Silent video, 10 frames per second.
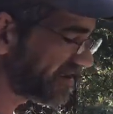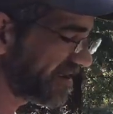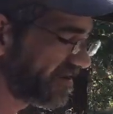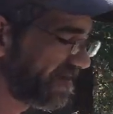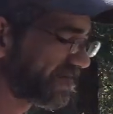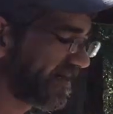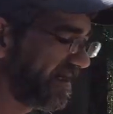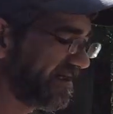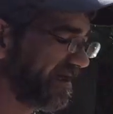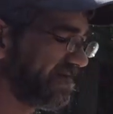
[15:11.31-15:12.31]
I could tell you a
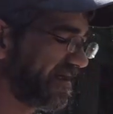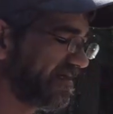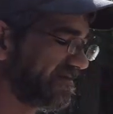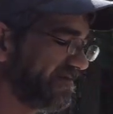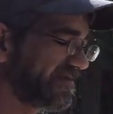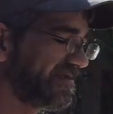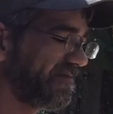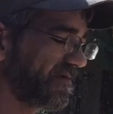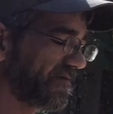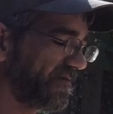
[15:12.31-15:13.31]
brand name, but I don't even
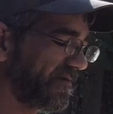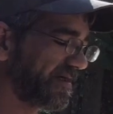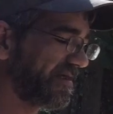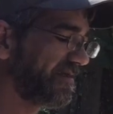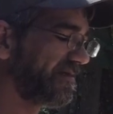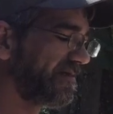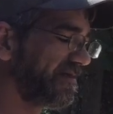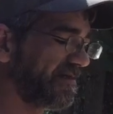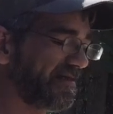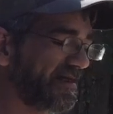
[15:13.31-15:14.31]
see one on it.
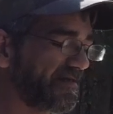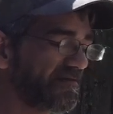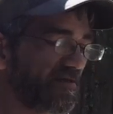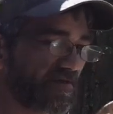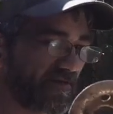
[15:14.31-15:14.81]
I don't know, look